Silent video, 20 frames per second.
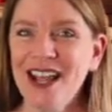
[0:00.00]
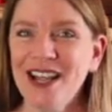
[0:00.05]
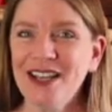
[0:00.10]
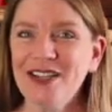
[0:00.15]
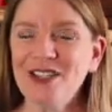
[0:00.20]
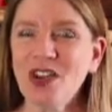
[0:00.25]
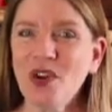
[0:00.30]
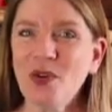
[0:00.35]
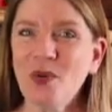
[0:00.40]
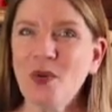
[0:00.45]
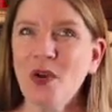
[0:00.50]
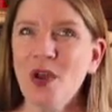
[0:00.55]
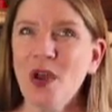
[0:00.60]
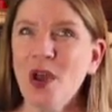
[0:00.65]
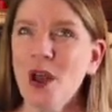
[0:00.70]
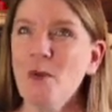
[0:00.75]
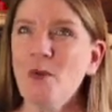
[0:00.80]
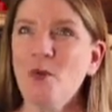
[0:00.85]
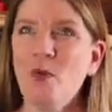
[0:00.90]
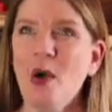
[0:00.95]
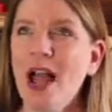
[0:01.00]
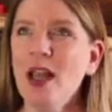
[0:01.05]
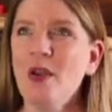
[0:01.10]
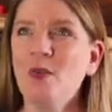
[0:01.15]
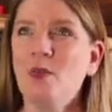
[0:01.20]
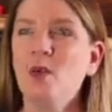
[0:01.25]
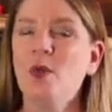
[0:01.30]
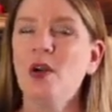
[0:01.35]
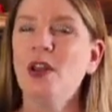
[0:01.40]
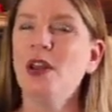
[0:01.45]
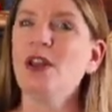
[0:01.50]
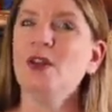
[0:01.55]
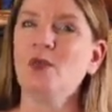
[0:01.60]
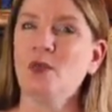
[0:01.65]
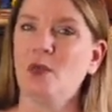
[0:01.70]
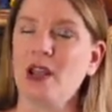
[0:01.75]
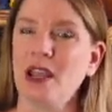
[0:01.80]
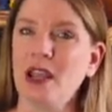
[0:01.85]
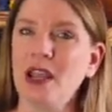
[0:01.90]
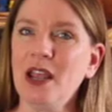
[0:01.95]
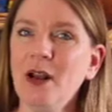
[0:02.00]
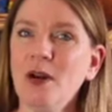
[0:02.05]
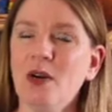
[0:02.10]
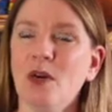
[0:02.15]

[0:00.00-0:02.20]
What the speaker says: So why wouldn't we,